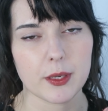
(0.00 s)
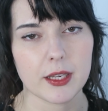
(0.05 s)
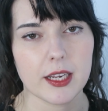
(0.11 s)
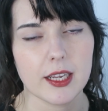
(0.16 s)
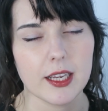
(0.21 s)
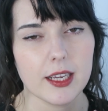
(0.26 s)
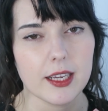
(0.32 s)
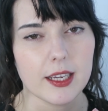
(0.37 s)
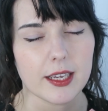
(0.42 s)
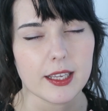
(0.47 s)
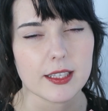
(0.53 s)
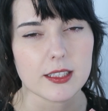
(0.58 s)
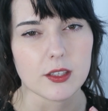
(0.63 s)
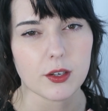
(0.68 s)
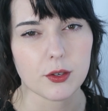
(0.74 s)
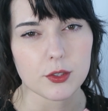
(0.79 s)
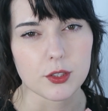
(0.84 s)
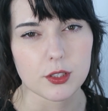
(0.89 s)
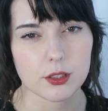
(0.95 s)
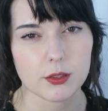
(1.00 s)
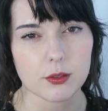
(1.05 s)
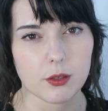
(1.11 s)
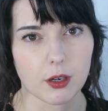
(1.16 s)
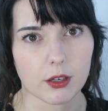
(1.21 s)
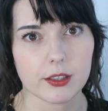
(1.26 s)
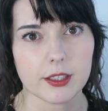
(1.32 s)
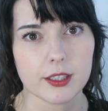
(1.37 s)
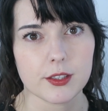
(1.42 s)
it, it's not too
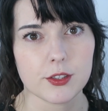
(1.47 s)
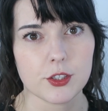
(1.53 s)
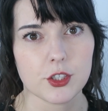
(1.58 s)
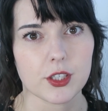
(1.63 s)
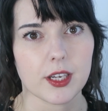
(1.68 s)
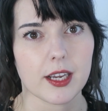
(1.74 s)
orange.